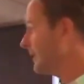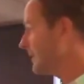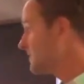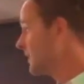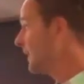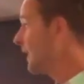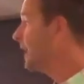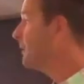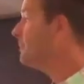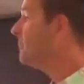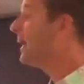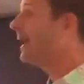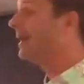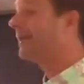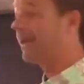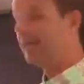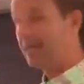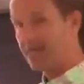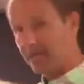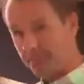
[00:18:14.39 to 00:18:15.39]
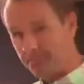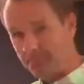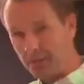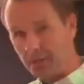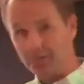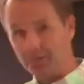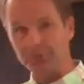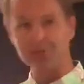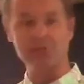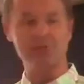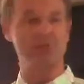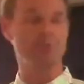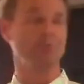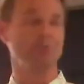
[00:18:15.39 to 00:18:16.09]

gets led by a guy named Moses,